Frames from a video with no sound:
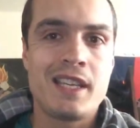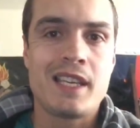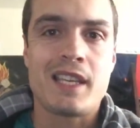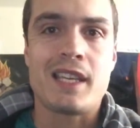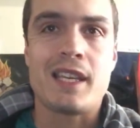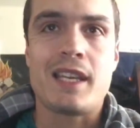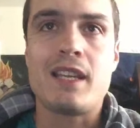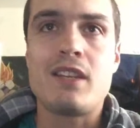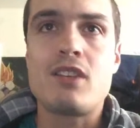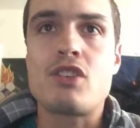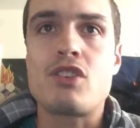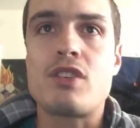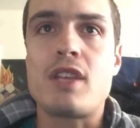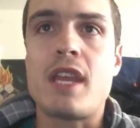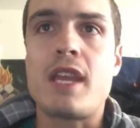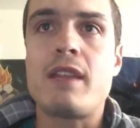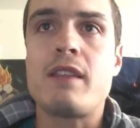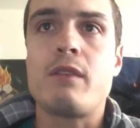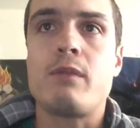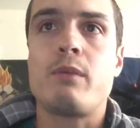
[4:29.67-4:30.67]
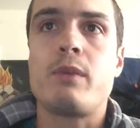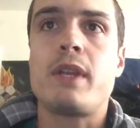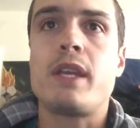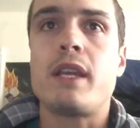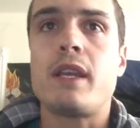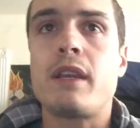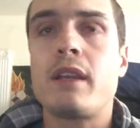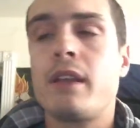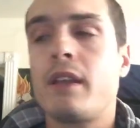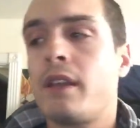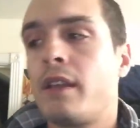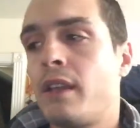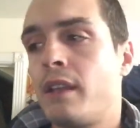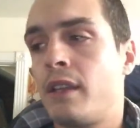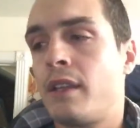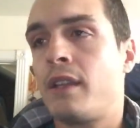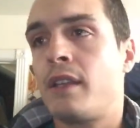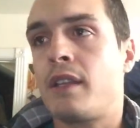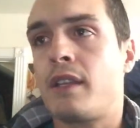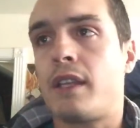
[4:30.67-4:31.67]
each day that we
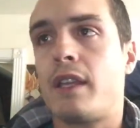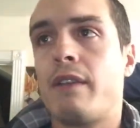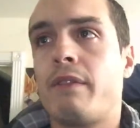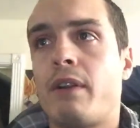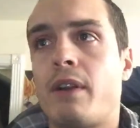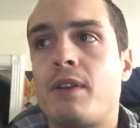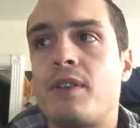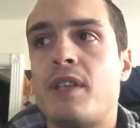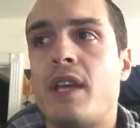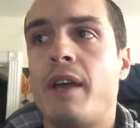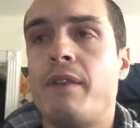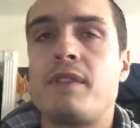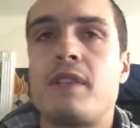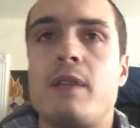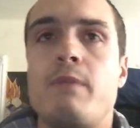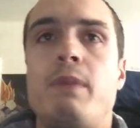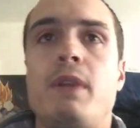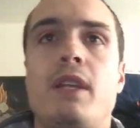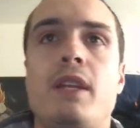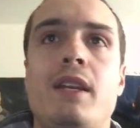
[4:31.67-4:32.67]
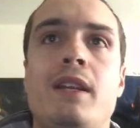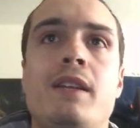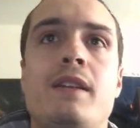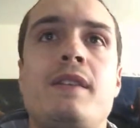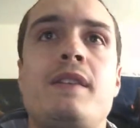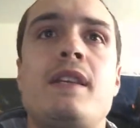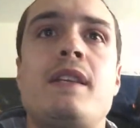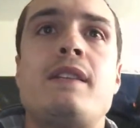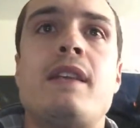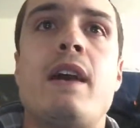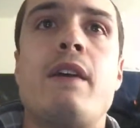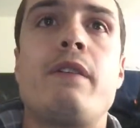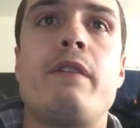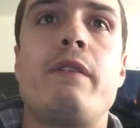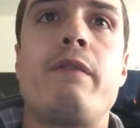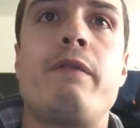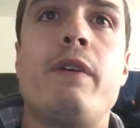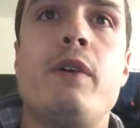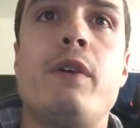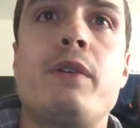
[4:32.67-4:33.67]
give ourselves the ability to sit down and
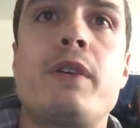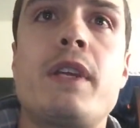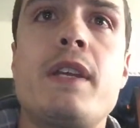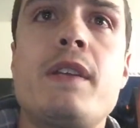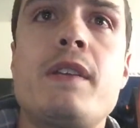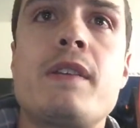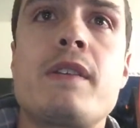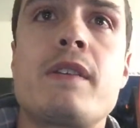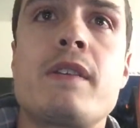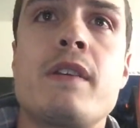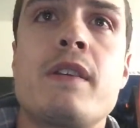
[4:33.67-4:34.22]
focus,